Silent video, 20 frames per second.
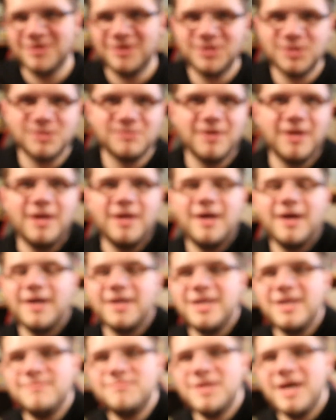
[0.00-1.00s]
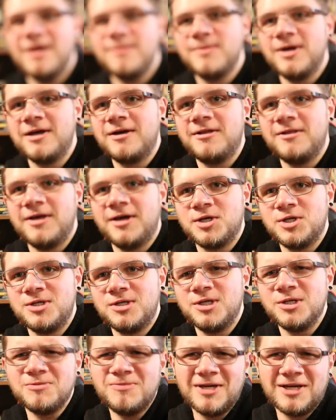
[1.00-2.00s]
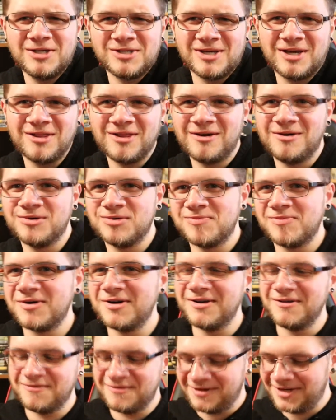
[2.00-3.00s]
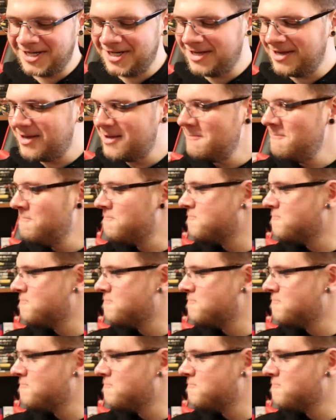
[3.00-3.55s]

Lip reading: so I keep that in my collection just because I thought it was pretty funny.